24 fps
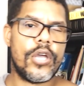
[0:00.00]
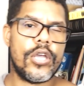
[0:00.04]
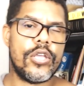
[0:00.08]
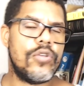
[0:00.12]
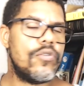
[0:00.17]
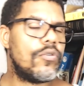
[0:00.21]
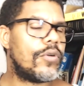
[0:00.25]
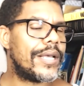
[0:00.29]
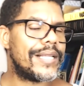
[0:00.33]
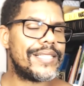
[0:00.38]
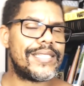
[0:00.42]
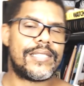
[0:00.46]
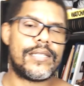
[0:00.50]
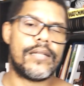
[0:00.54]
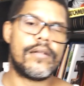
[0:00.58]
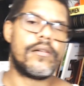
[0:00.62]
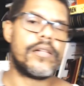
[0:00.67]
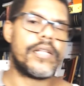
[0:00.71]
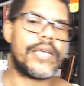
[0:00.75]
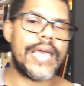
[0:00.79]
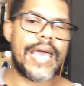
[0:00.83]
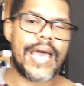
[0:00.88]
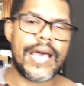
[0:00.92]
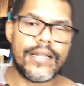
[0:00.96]
you can still
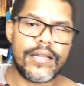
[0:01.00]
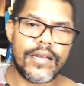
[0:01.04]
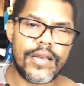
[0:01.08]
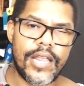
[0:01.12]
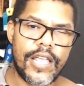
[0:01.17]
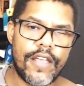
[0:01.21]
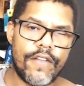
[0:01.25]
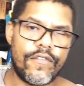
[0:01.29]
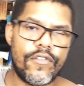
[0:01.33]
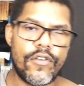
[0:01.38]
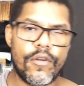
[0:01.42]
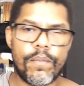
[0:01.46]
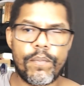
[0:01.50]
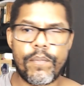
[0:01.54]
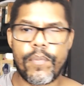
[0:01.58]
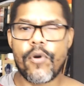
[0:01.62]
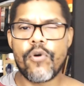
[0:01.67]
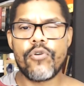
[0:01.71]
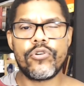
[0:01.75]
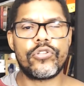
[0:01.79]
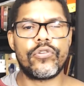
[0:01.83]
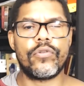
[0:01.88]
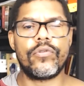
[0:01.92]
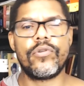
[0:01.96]
get it if you're
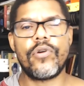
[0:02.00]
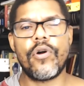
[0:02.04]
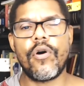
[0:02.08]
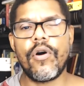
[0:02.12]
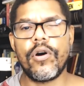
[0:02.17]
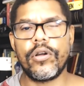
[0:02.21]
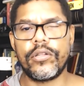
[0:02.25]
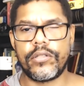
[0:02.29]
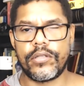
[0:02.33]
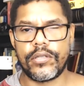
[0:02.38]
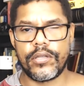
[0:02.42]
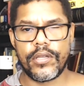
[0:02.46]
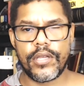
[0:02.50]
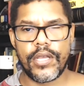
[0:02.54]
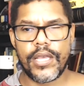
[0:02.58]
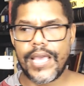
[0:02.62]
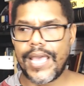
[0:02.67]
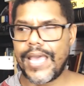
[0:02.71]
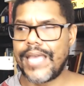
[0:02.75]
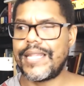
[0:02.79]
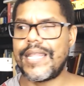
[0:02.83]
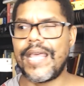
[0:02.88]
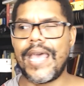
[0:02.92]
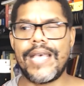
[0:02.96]
poked or not.
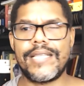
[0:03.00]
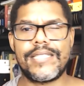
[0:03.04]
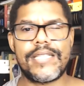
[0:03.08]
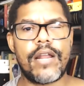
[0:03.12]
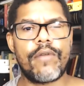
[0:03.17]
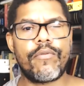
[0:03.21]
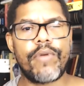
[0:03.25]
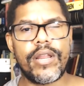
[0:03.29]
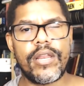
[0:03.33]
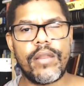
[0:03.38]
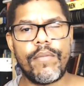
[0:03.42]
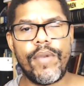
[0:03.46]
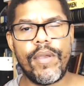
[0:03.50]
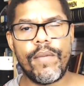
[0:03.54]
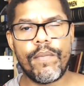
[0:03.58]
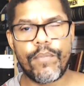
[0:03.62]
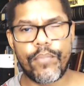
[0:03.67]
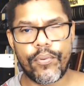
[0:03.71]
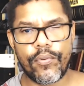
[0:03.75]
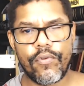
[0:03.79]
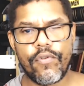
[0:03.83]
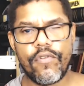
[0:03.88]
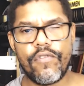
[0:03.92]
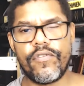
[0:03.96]
It has already been
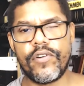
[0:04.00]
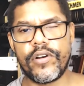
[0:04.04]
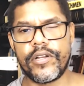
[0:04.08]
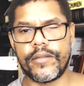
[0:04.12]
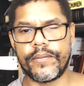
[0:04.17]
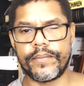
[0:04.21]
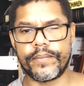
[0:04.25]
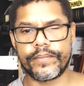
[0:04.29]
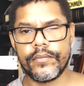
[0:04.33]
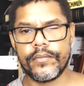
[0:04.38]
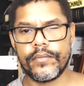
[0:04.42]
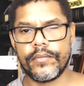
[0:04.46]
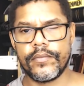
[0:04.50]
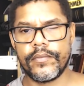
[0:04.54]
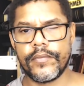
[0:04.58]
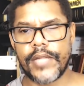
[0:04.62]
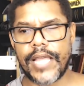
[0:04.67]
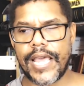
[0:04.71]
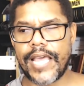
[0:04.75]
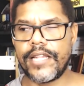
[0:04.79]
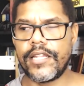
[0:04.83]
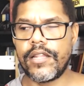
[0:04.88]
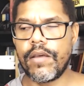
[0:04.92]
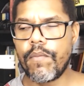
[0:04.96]
proven.
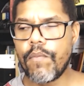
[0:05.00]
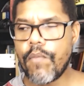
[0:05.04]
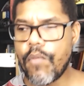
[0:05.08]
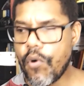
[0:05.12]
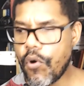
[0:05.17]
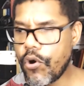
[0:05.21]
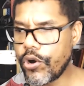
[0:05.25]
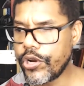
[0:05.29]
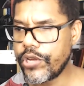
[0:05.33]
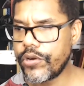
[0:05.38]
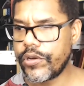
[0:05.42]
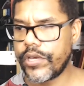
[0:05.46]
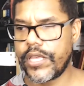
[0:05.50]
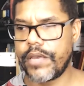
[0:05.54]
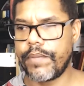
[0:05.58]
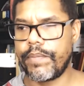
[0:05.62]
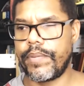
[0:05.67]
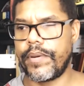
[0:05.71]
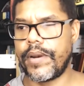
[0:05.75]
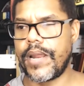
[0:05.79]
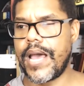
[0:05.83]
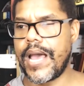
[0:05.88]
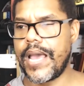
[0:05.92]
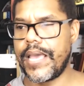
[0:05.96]
And the more you keep
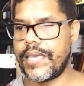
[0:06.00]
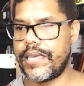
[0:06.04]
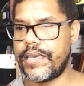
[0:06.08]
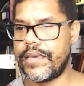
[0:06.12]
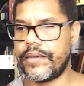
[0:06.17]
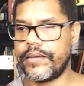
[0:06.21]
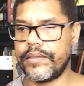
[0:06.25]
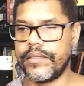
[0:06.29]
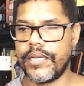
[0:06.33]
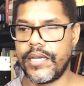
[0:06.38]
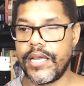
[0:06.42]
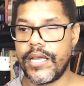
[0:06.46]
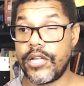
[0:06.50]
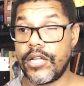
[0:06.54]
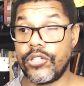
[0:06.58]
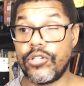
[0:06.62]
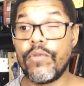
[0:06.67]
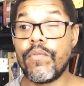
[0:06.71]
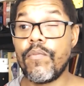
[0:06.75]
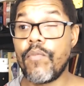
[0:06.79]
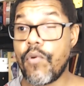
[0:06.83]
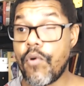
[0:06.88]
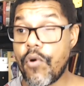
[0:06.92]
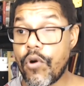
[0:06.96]
lying, the
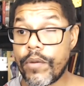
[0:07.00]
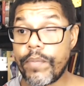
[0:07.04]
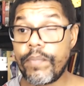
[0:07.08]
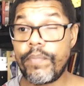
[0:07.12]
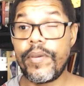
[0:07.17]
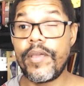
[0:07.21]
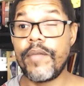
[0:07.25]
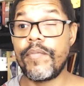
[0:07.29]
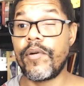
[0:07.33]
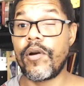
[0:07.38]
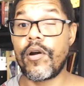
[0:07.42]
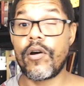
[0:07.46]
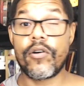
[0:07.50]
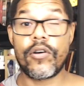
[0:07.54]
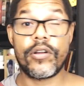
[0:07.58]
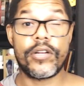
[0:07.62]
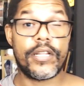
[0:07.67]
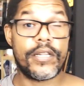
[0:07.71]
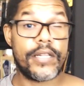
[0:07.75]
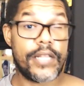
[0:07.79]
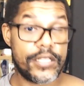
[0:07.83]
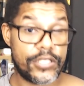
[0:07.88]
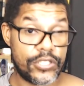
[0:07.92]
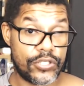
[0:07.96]
more people are gonna
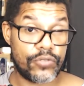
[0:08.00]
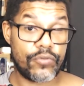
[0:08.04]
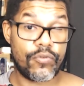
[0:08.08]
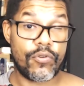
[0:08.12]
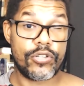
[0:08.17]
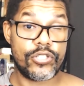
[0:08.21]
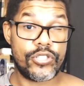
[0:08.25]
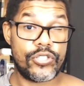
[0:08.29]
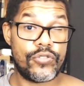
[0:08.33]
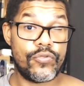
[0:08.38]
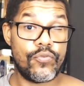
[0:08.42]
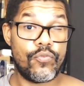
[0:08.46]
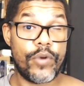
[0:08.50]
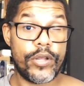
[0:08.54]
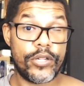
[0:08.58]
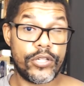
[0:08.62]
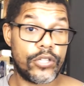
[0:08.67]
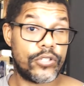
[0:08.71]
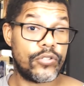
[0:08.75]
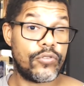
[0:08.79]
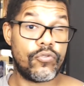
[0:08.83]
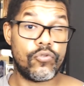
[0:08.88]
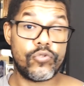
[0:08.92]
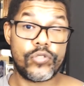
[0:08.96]
distrust you when the
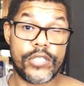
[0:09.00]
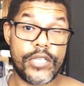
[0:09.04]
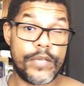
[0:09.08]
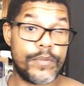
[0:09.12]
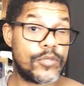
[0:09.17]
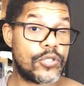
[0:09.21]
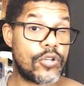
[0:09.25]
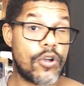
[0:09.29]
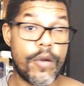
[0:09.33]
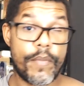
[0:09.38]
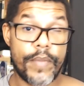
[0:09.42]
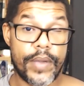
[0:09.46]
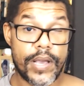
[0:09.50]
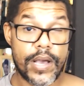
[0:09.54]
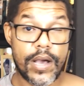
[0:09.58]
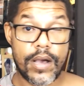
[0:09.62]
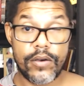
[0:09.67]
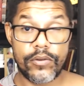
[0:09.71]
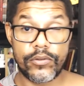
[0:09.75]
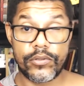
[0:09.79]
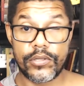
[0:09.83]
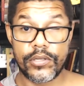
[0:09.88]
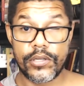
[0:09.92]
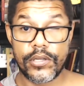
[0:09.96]
truth keeps coming
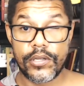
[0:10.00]
out.